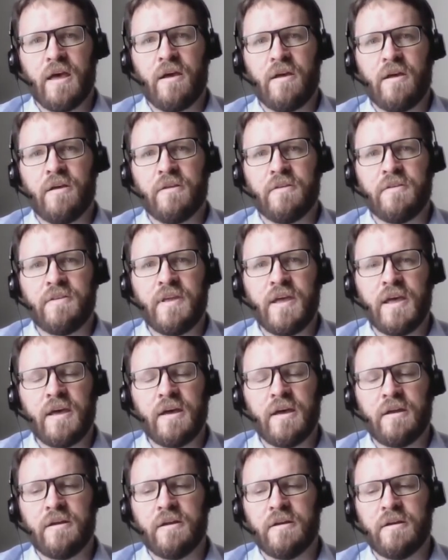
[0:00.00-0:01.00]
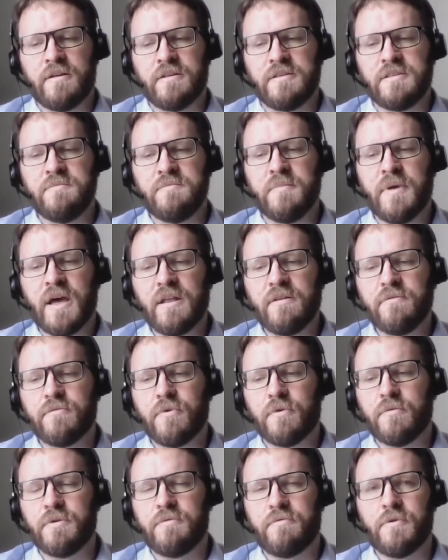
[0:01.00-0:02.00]
Their demand
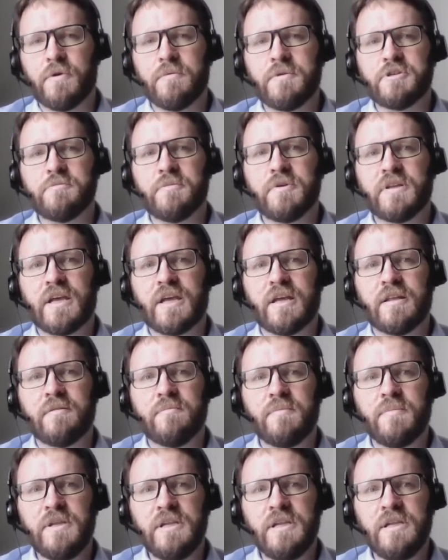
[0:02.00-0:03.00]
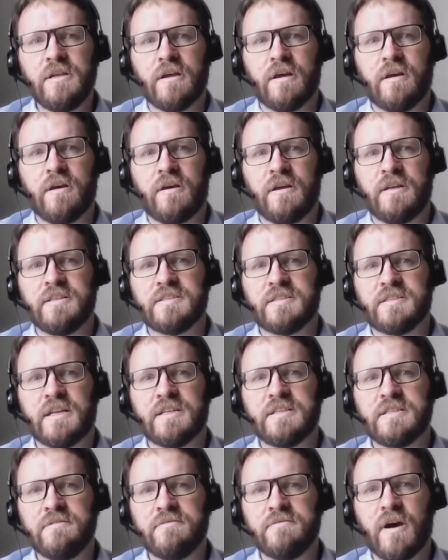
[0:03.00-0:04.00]
for refurbishment can be
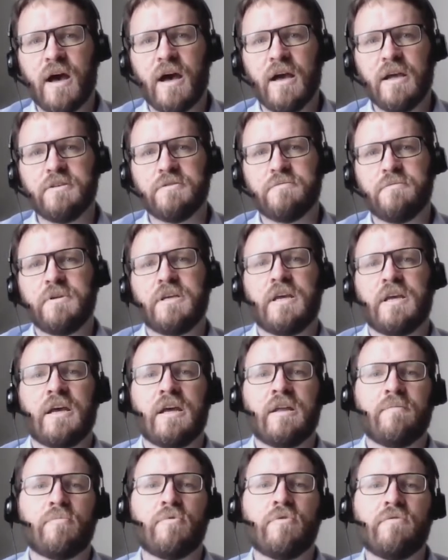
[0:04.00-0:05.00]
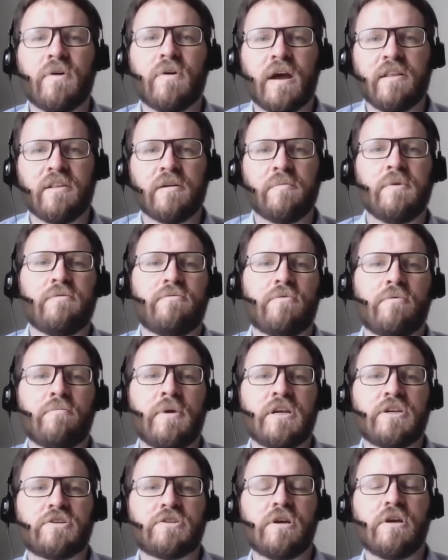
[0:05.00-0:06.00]
incentivized. We can provide them
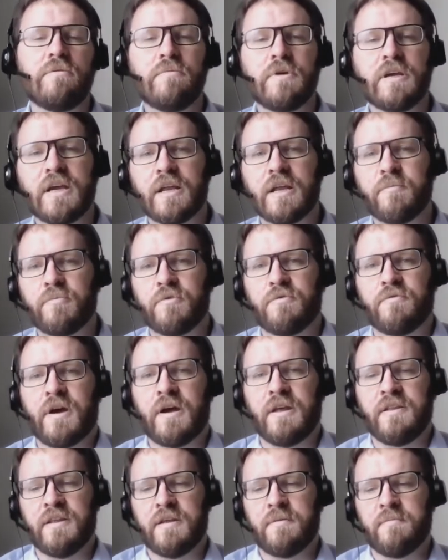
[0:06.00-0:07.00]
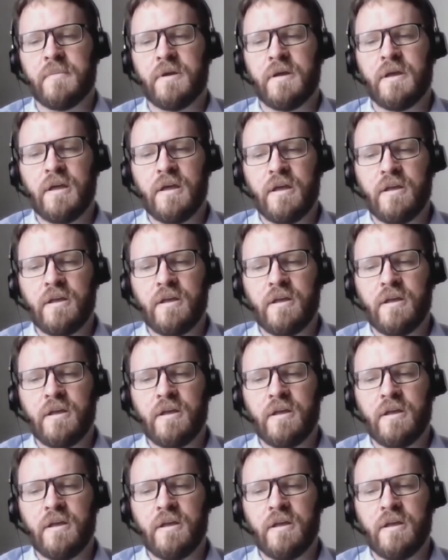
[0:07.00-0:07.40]
information. We can provide them